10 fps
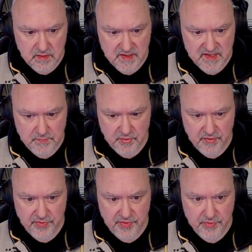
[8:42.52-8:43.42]
need to put a
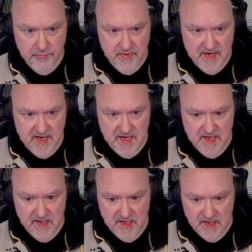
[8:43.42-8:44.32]
3
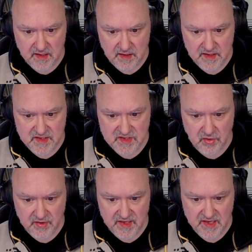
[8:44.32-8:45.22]
in here, and it's
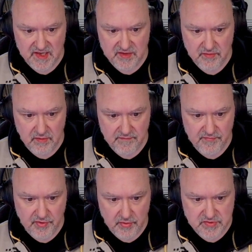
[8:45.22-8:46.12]
not in either
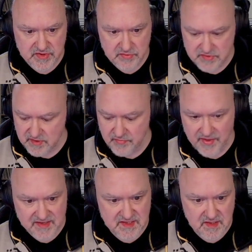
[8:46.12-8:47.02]
of those two. So
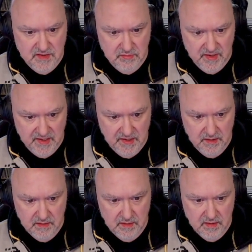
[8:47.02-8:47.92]
that's a 3.
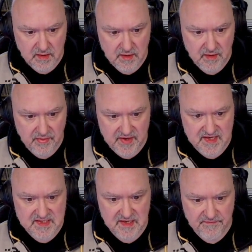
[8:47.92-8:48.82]

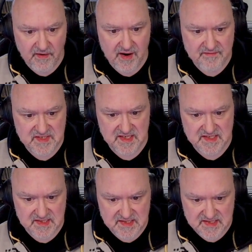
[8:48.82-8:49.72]
These are 5,
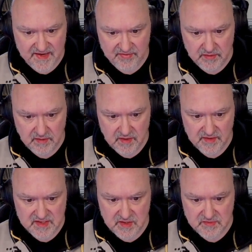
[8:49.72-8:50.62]
6, and 7.
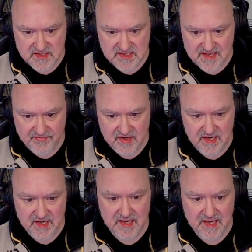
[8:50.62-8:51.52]
There's no 7
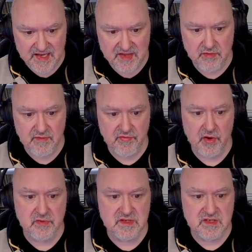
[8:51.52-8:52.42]
in either of
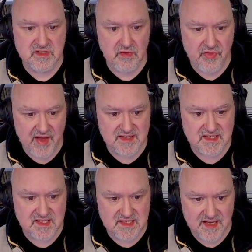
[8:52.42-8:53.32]
those. So
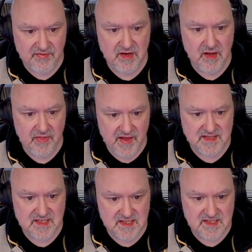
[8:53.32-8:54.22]
that's the 7,
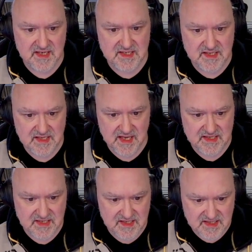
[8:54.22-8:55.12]
that's the 6,
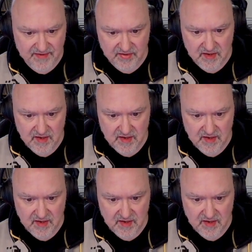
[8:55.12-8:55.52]
that's the 7.